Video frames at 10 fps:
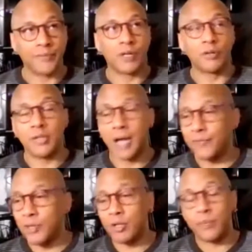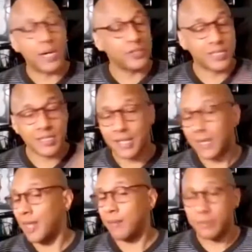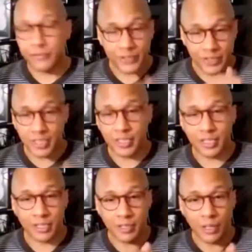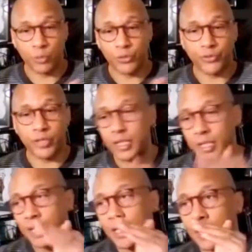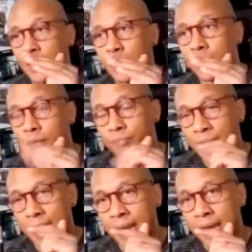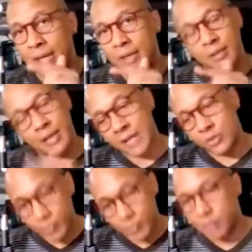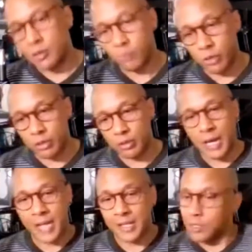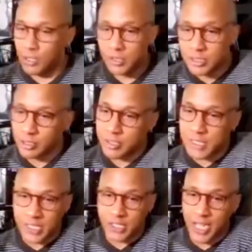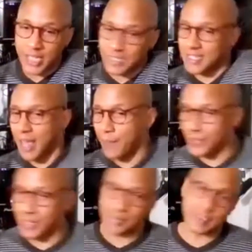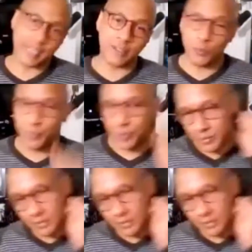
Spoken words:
I've known about you since I came to Virginia in 2003. And I do my homework, call certain DJs and tap in, like, yo,